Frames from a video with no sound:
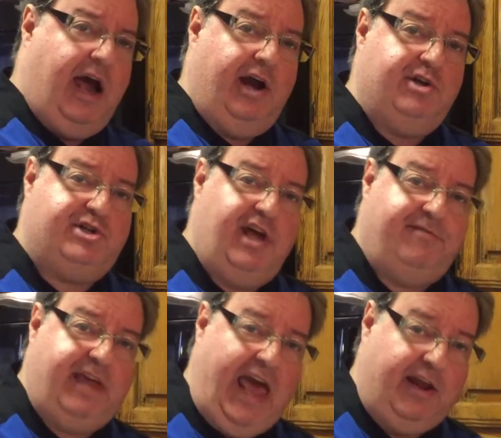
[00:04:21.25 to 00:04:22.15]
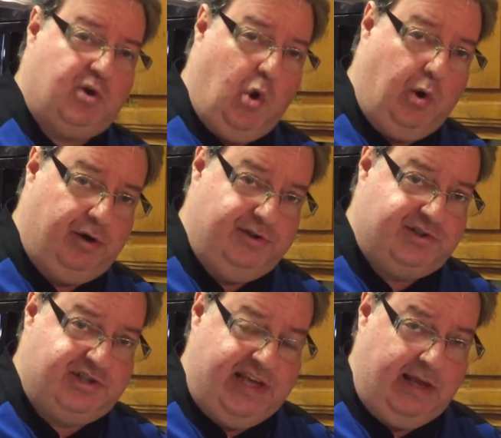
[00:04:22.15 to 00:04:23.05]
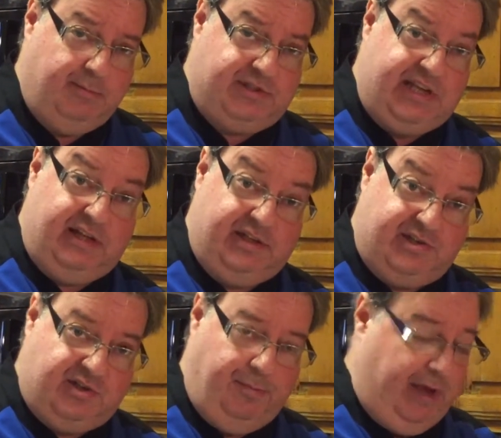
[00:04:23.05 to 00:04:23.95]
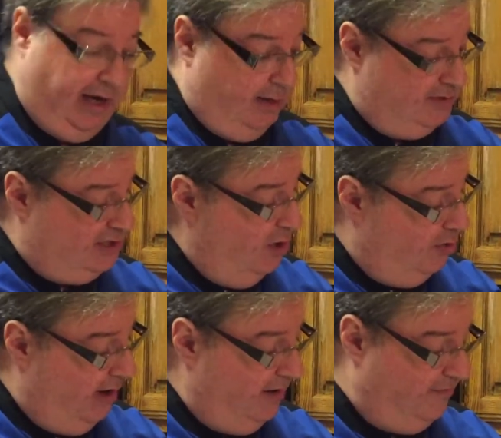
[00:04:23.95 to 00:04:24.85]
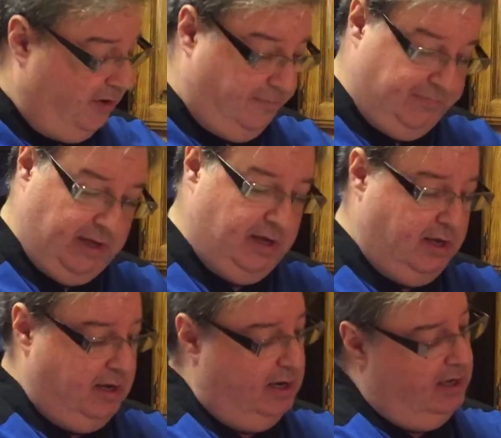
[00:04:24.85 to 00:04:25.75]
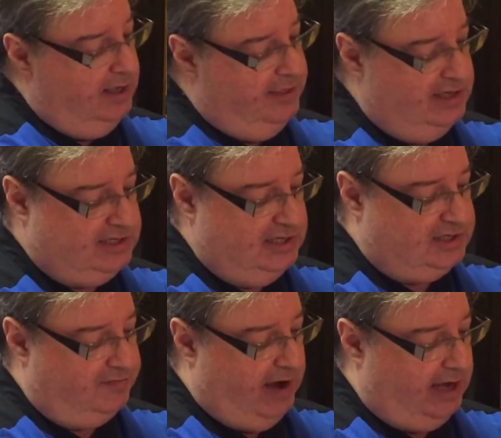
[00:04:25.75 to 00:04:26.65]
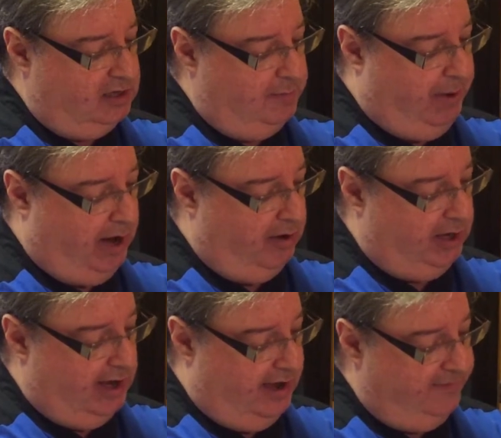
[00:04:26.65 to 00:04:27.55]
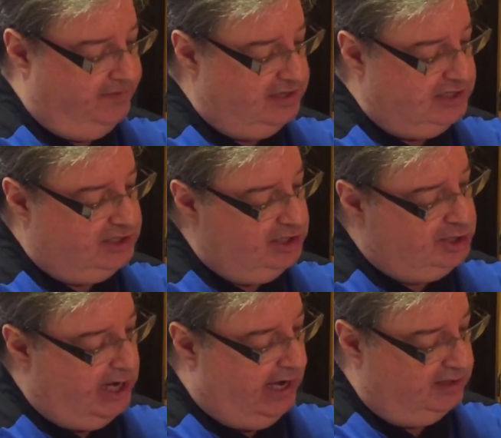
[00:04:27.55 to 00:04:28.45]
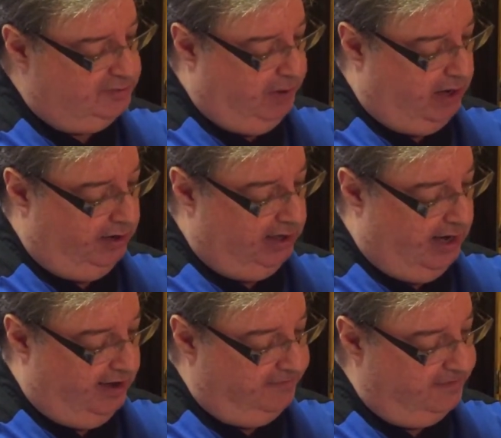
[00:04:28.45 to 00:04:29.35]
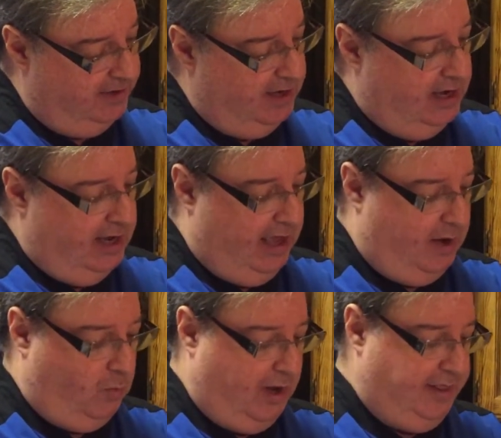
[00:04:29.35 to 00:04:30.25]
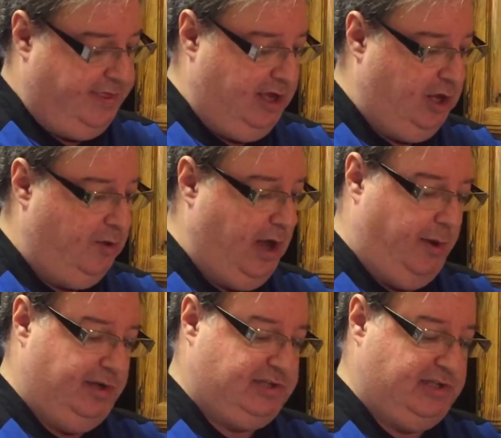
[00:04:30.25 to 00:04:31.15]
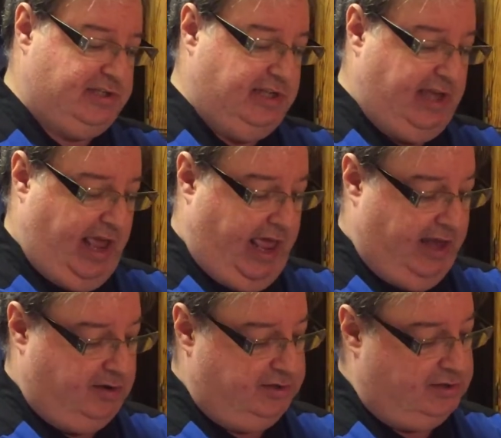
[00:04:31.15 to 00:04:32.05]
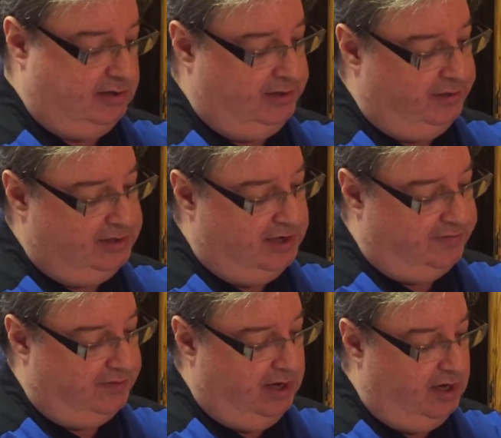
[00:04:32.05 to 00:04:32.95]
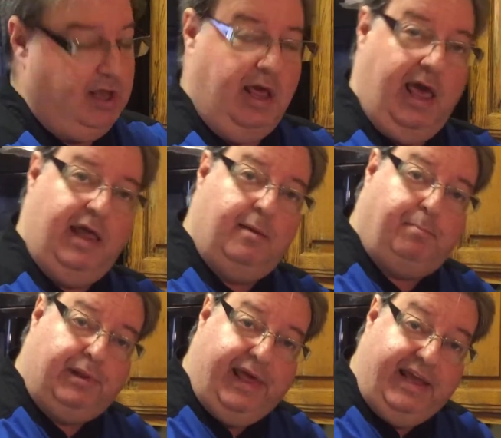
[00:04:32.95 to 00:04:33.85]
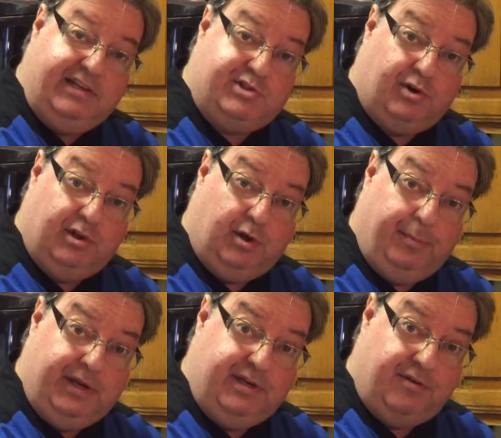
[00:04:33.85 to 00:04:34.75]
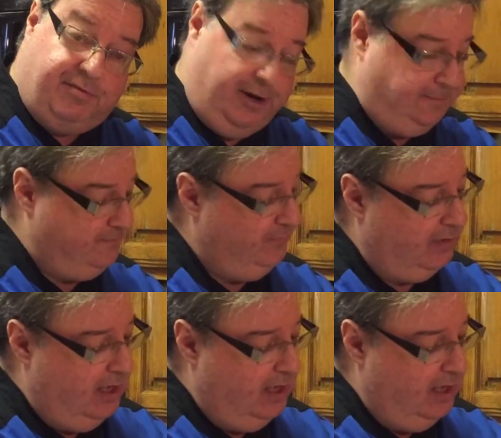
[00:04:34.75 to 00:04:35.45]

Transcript: Iron Chef Kat Cora's team sent this to me, and I'm so grateful. This is a regular paring knife. This is a child's paring knife. And one thing you notice is that the handles are a little different and the blades are a little bit different.